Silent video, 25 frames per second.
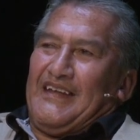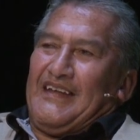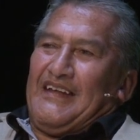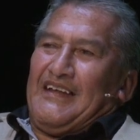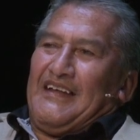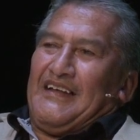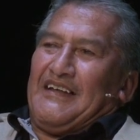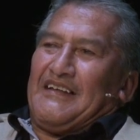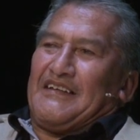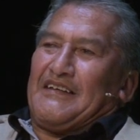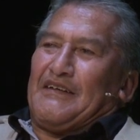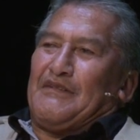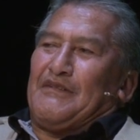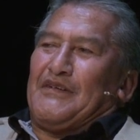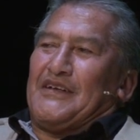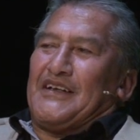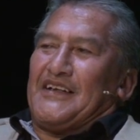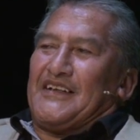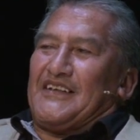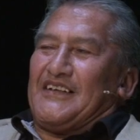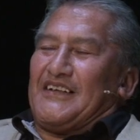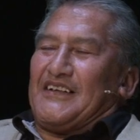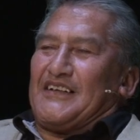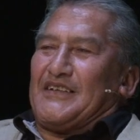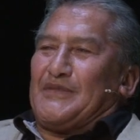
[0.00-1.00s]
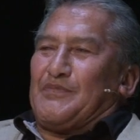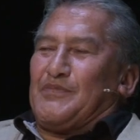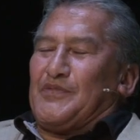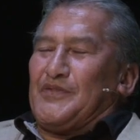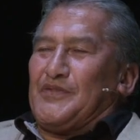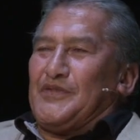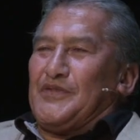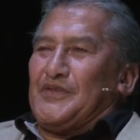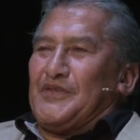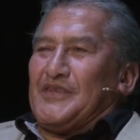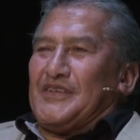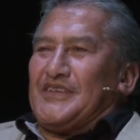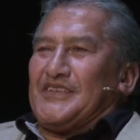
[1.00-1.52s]
So I wanted to
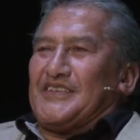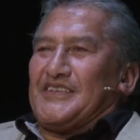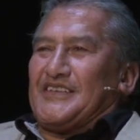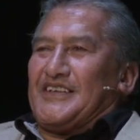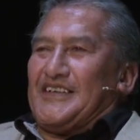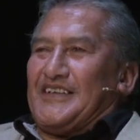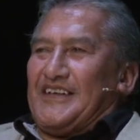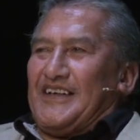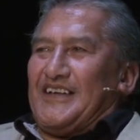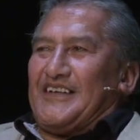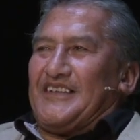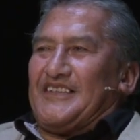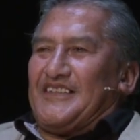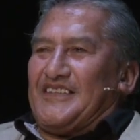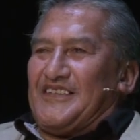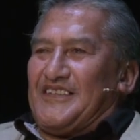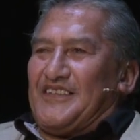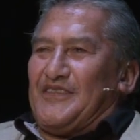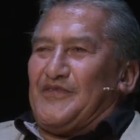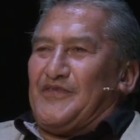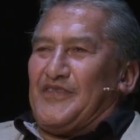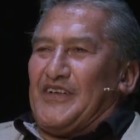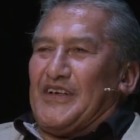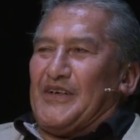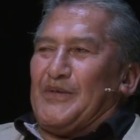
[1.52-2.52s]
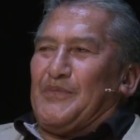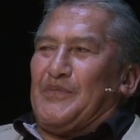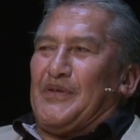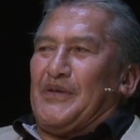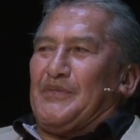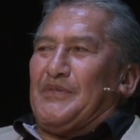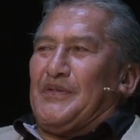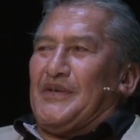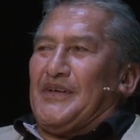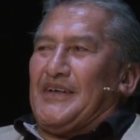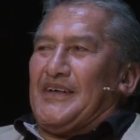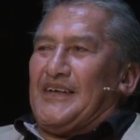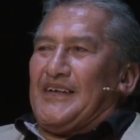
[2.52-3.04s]
explore this connection of
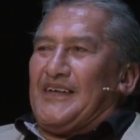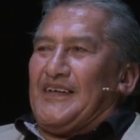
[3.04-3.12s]
whakapapa.